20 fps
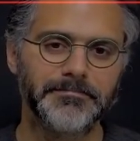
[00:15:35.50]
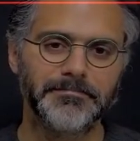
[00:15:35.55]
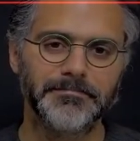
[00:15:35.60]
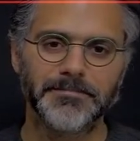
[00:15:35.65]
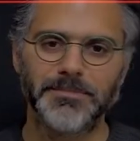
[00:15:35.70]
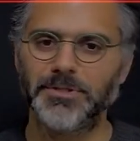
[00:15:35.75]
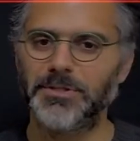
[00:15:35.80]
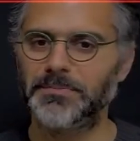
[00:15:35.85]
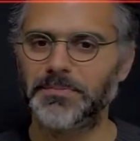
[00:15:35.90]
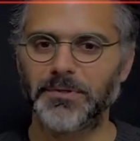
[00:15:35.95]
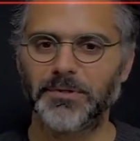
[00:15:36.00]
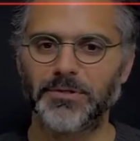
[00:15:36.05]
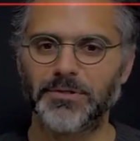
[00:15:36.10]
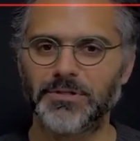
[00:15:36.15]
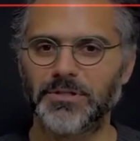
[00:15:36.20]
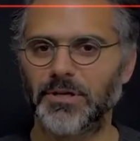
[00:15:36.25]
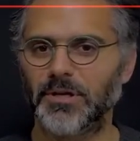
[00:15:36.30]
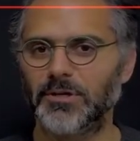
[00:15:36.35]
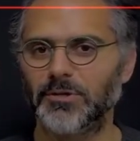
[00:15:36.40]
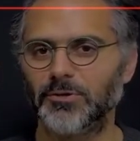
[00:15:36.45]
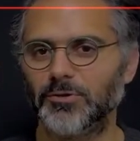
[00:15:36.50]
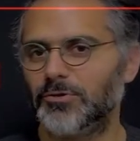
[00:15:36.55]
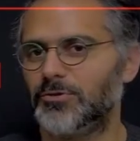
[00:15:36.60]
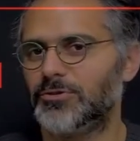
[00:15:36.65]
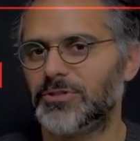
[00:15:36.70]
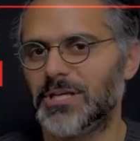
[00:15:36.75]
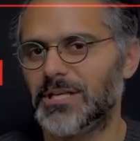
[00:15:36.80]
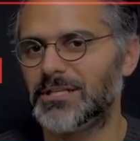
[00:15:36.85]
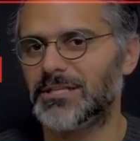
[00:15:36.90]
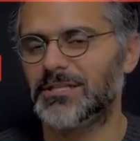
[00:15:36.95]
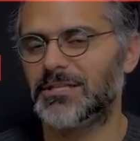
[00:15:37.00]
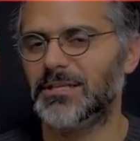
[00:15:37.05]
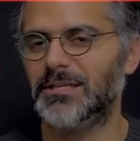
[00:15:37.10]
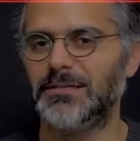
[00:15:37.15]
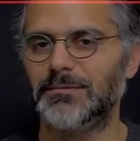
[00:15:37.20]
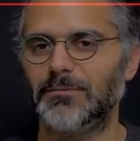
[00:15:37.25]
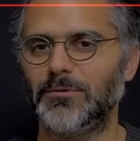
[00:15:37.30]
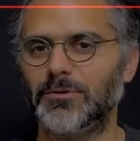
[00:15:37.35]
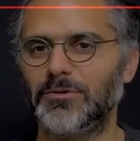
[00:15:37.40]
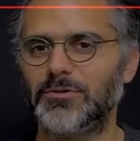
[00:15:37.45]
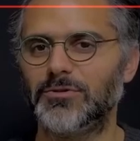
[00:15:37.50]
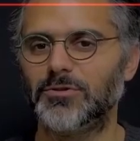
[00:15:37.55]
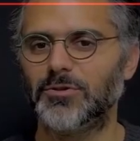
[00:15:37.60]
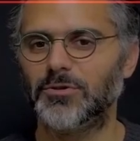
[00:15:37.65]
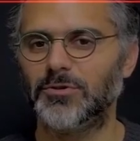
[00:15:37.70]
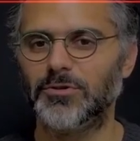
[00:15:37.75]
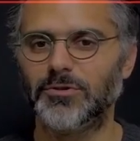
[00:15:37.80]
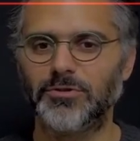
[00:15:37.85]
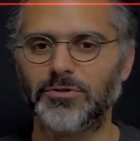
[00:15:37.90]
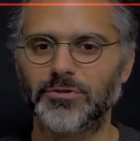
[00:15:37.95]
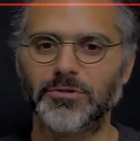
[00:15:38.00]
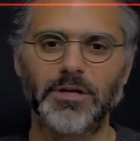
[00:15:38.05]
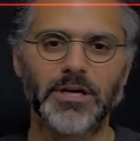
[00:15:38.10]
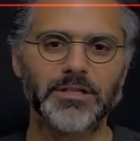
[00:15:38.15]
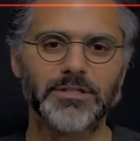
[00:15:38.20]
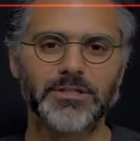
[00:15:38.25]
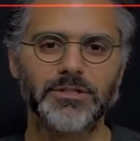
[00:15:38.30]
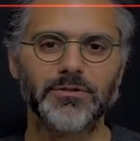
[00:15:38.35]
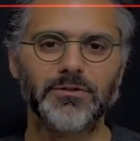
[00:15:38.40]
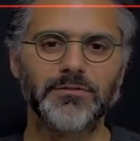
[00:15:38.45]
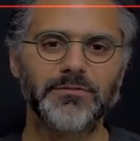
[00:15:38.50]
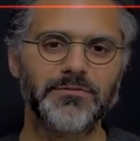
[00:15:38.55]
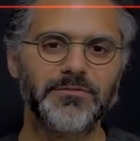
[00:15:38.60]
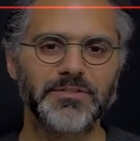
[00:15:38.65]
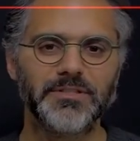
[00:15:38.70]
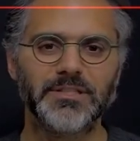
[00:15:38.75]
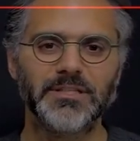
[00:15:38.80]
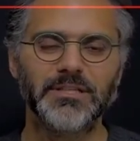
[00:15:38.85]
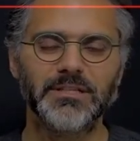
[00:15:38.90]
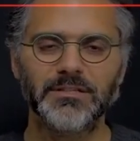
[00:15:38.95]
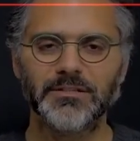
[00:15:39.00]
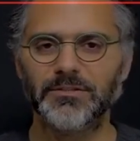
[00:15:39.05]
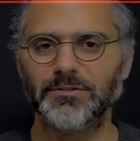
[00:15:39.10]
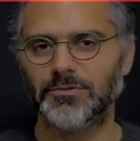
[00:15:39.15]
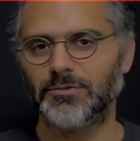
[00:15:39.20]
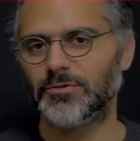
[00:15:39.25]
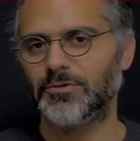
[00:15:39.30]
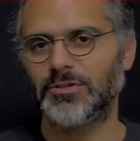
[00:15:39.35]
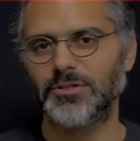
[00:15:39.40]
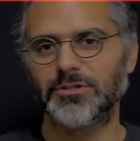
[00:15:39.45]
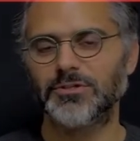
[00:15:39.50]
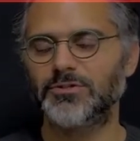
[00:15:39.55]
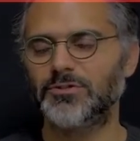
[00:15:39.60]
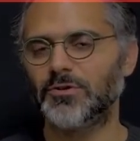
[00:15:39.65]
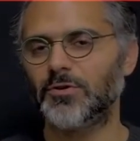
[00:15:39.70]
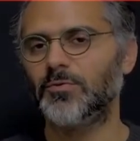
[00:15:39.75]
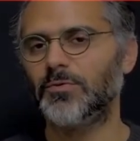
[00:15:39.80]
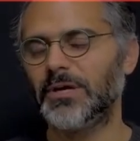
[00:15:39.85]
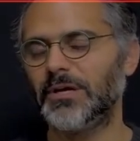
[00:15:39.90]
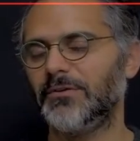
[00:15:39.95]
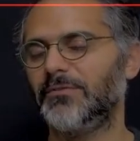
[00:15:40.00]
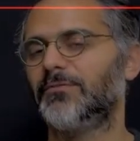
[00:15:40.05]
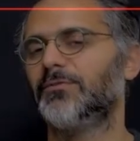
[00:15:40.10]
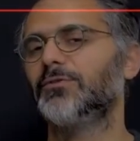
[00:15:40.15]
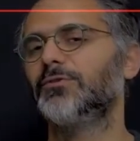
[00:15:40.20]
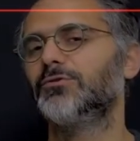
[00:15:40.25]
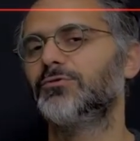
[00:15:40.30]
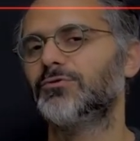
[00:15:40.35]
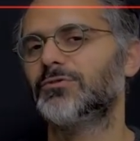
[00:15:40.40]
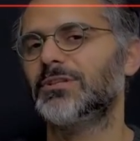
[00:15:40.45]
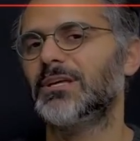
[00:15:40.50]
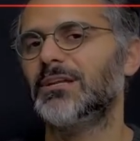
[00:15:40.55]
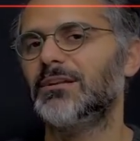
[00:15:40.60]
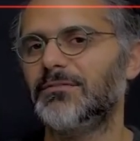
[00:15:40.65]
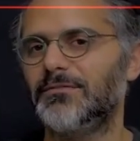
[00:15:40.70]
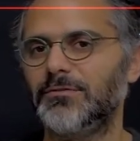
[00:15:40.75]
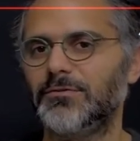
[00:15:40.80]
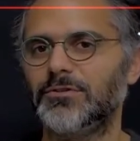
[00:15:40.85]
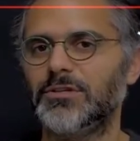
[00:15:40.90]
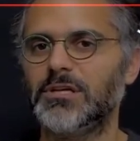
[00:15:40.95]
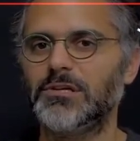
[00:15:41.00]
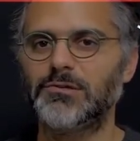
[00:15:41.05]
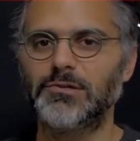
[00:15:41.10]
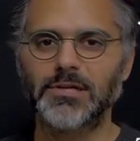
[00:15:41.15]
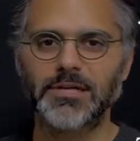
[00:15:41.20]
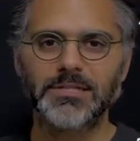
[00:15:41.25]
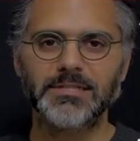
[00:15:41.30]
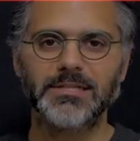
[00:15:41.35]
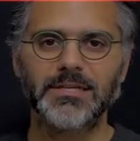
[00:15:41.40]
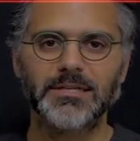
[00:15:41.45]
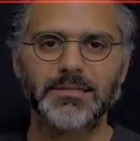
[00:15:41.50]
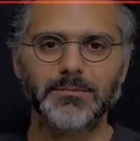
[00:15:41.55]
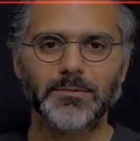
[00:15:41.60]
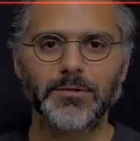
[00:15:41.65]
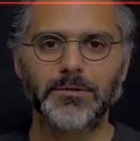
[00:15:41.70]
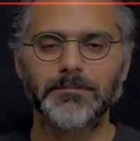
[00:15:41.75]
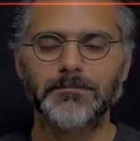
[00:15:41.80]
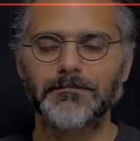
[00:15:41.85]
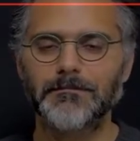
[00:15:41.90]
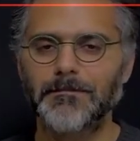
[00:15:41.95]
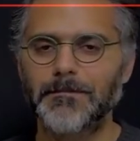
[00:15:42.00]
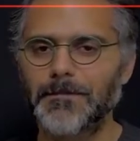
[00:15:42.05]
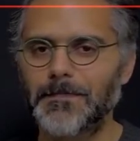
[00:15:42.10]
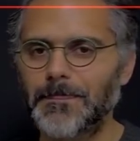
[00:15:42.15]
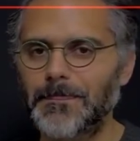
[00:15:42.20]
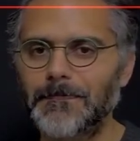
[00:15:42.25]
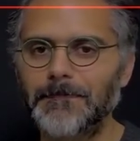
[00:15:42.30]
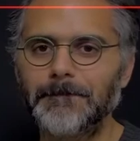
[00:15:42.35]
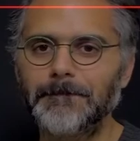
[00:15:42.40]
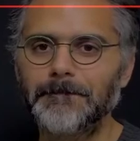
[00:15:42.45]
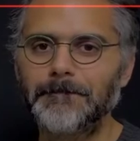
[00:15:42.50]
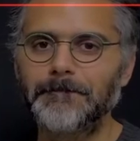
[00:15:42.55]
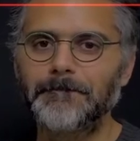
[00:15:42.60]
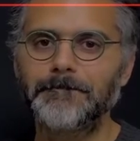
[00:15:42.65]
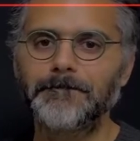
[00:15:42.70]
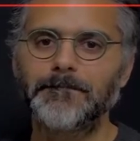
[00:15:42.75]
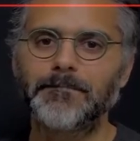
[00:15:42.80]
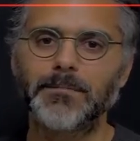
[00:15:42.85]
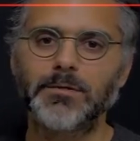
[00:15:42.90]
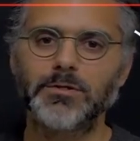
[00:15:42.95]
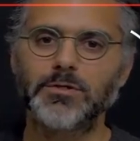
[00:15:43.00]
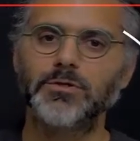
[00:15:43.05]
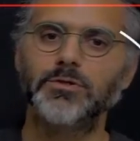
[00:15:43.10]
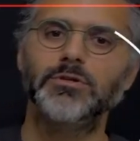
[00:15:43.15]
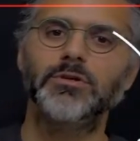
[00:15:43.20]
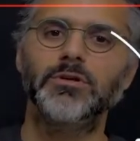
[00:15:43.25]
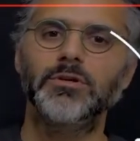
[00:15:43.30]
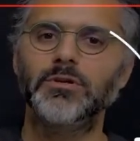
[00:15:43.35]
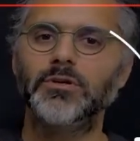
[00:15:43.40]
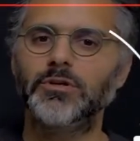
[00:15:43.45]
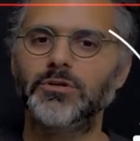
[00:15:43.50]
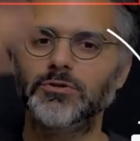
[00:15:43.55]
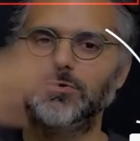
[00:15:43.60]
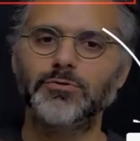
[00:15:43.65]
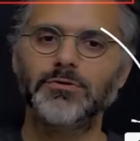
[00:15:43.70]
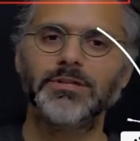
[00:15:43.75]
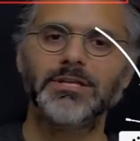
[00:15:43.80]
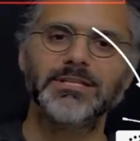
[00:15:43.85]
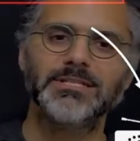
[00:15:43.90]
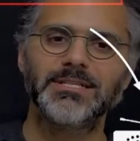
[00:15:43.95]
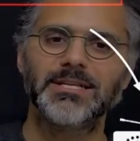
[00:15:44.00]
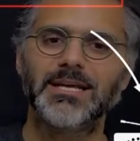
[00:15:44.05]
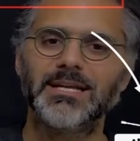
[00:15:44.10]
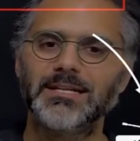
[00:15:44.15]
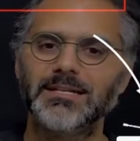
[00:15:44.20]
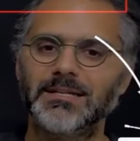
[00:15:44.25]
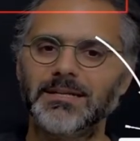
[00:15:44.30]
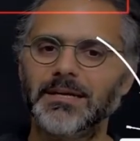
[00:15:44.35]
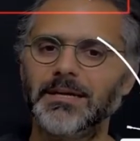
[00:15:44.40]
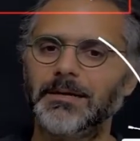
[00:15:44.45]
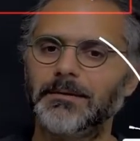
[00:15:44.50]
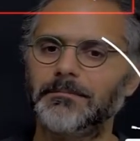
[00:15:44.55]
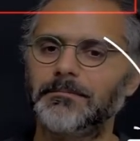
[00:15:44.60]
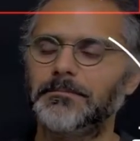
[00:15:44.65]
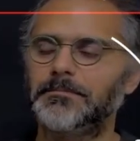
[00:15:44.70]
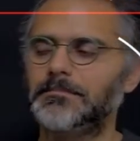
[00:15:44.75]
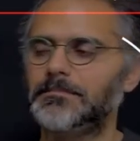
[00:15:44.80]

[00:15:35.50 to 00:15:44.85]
Just because there are no sets anymore, so you're actually overfitting, so there's no way for you to tell if you're generalizing anymore. Because you're going to do this again and again.